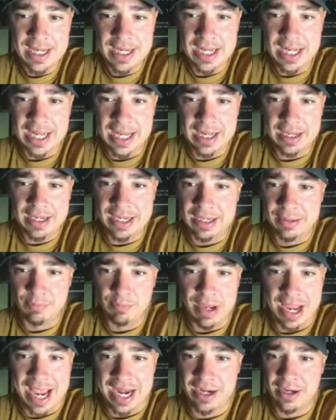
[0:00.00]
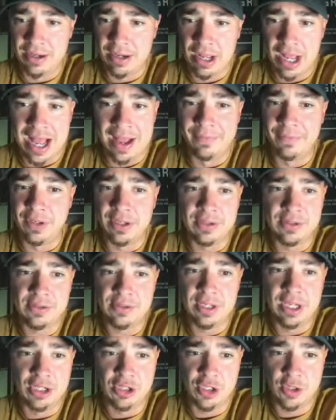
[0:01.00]
It had an
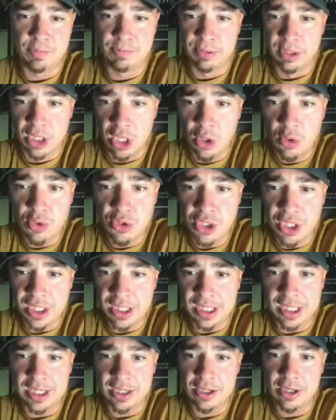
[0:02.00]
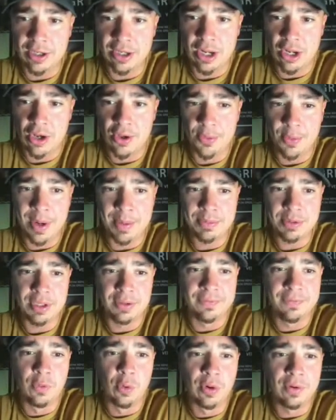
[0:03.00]
obvious explosion here all the way up to
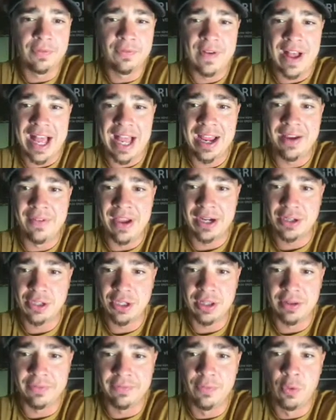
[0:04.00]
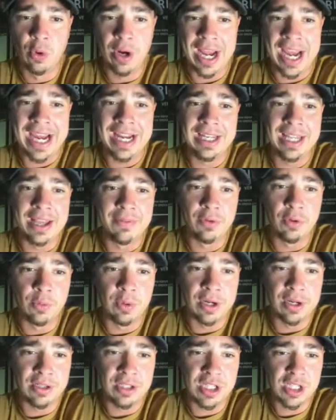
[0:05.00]
the 4.5, actually the 4.8 level
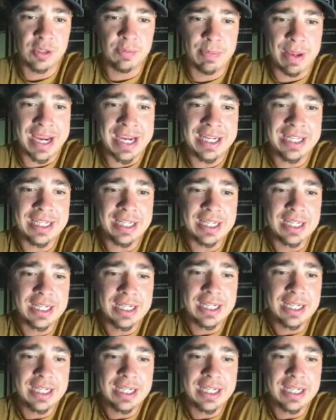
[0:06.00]
where it spiked.